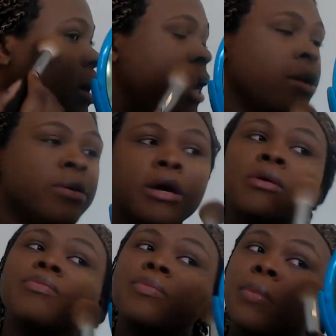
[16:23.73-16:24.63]
I don't
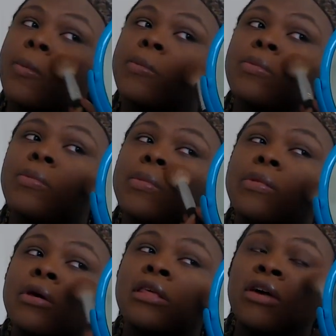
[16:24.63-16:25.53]
know.
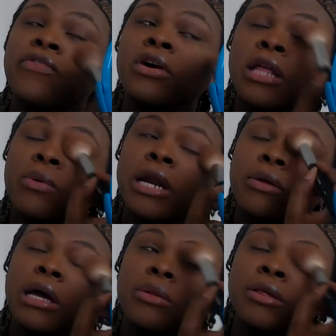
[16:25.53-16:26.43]
Because I feel like
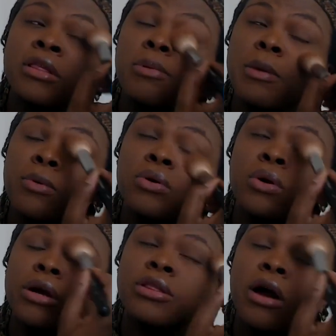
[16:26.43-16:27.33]
when I listen to people who
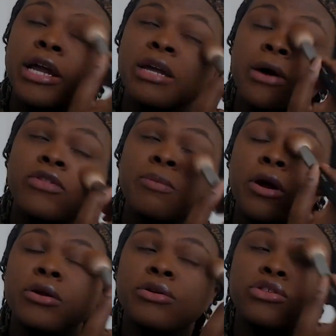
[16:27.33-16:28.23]
are talking about their
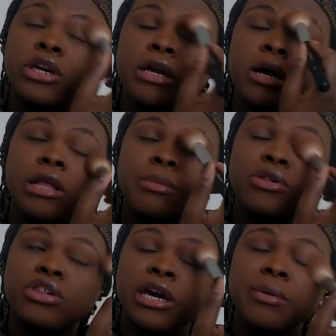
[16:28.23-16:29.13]
partners cheating on them
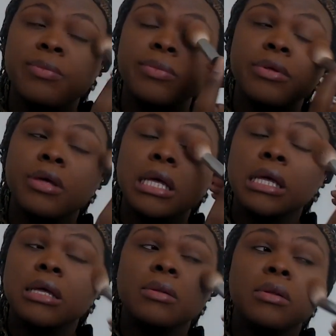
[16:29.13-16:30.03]
and shit,
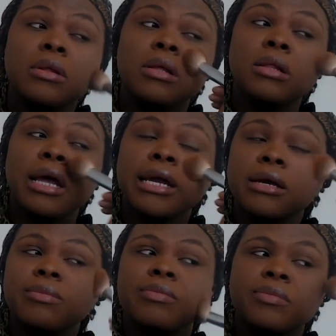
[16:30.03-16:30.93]

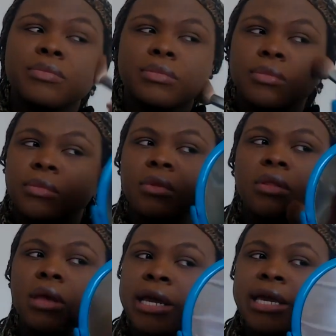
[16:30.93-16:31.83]
like,
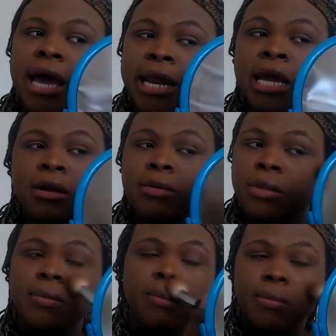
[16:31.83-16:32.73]
I get
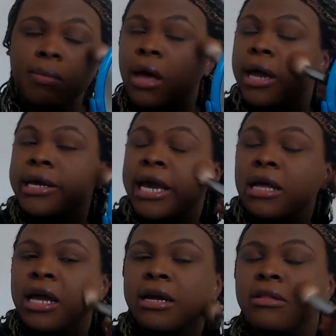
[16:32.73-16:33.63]
it. I
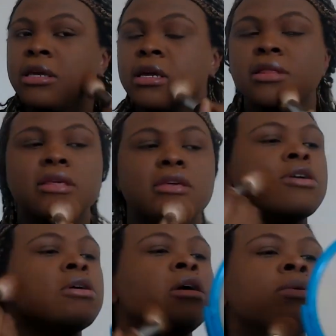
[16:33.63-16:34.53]
get, like, the insecurity